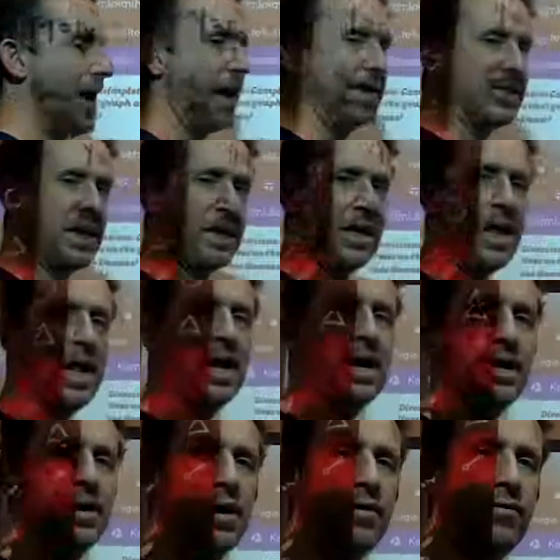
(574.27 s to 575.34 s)
that as a
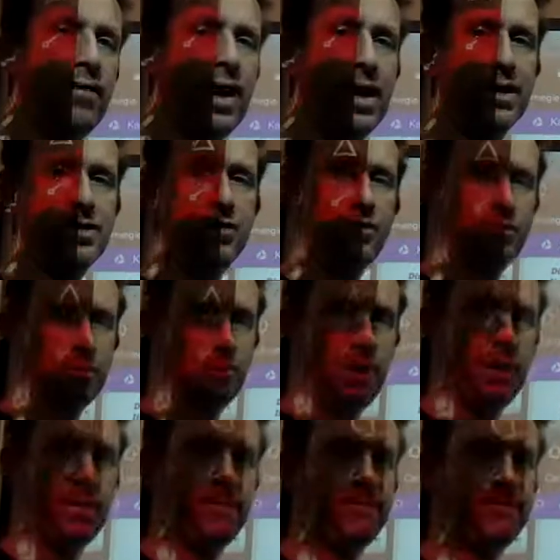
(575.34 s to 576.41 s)
line of rise
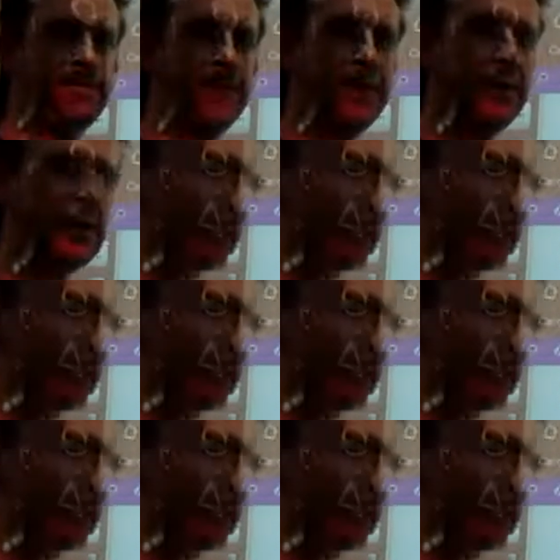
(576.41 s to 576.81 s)
over run?